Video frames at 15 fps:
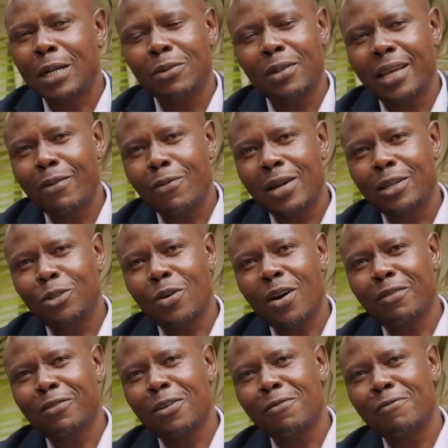they want to
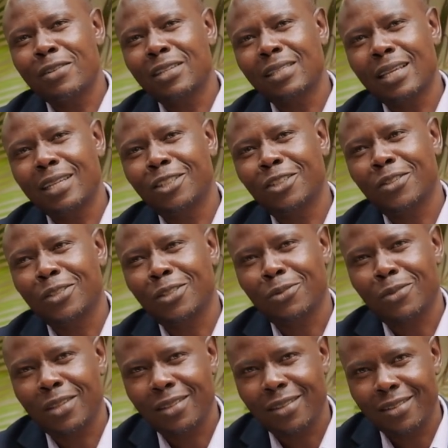have conversations
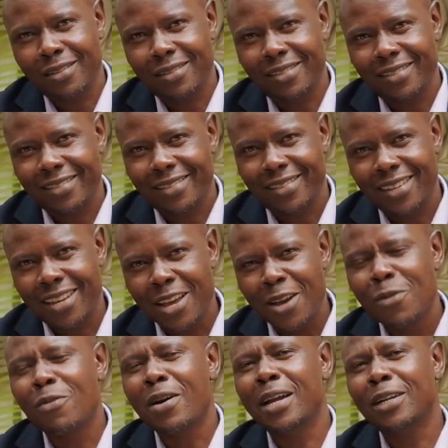with you?
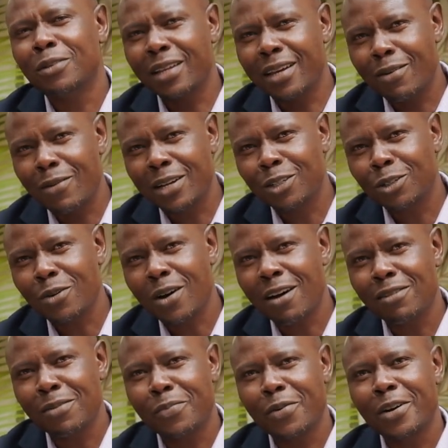Why do they want to
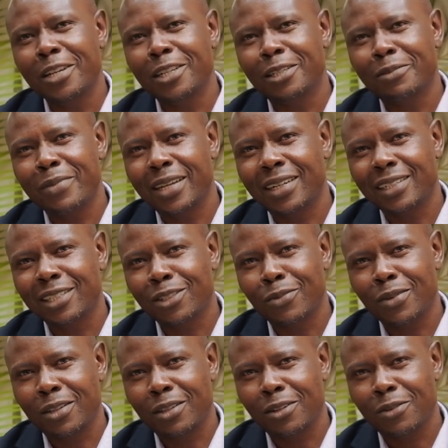have appointments
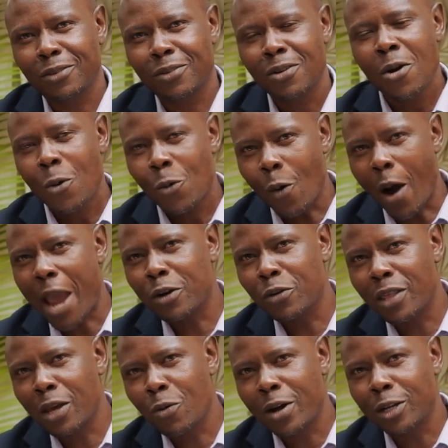with you? Why do
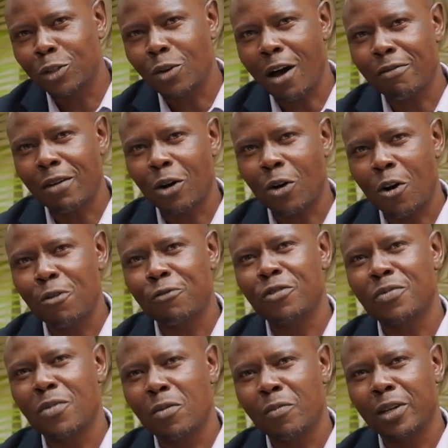they want to have a coffee
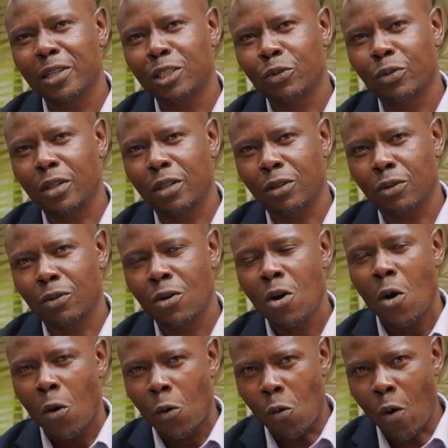moment with you?
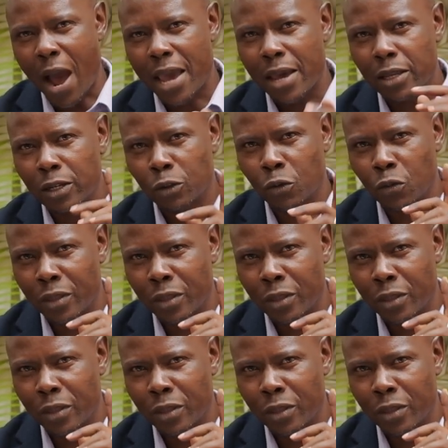Why do